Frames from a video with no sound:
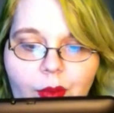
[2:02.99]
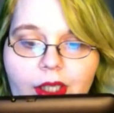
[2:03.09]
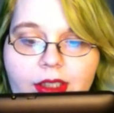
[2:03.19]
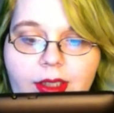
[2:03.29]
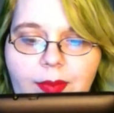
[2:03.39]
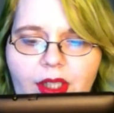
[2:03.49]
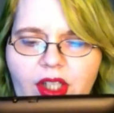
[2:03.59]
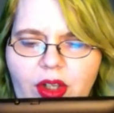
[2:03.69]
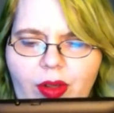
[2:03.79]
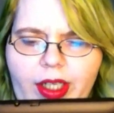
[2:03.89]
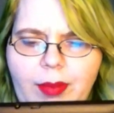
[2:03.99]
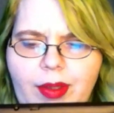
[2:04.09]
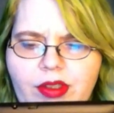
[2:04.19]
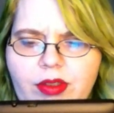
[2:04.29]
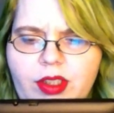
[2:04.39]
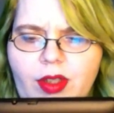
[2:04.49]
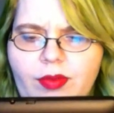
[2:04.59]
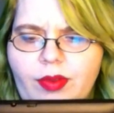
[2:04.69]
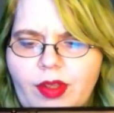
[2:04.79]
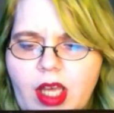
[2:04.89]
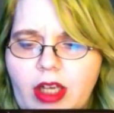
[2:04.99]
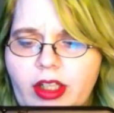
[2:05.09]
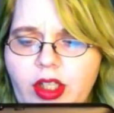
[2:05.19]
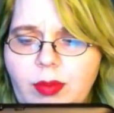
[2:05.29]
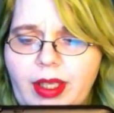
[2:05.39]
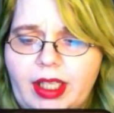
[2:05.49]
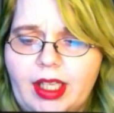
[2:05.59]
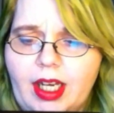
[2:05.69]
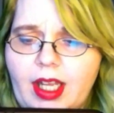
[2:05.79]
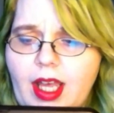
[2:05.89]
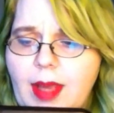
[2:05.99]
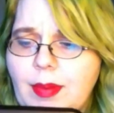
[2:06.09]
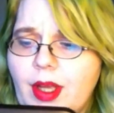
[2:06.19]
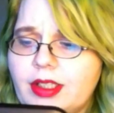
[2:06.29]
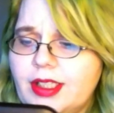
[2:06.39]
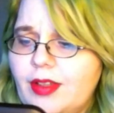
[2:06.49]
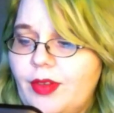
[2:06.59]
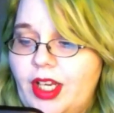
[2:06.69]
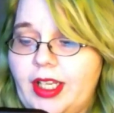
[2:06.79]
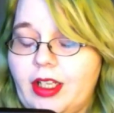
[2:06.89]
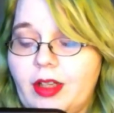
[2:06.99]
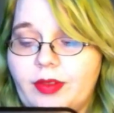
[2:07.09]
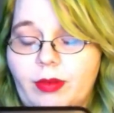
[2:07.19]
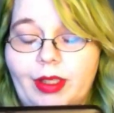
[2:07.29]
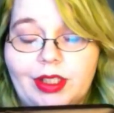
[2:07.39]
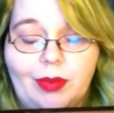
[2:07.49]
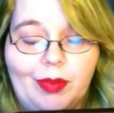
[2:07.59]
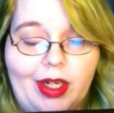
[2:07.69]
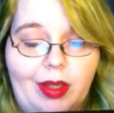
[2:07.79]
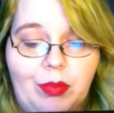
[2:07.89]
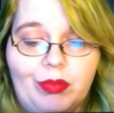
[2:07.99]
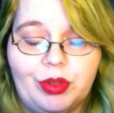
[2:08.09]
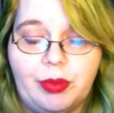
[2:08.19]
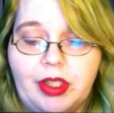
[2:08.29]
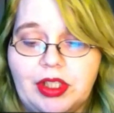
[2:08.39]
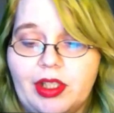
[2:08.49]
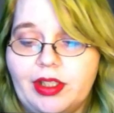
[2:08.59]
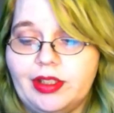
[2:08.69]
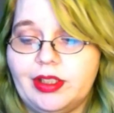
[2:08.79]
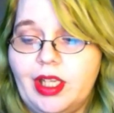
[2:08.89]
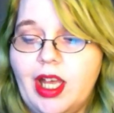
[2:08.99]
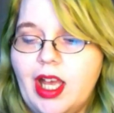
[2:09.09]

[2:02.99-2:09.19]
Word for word: what is something you don't like about yourself? How can you make it a positive? And I cut off the question when I screenshotted this.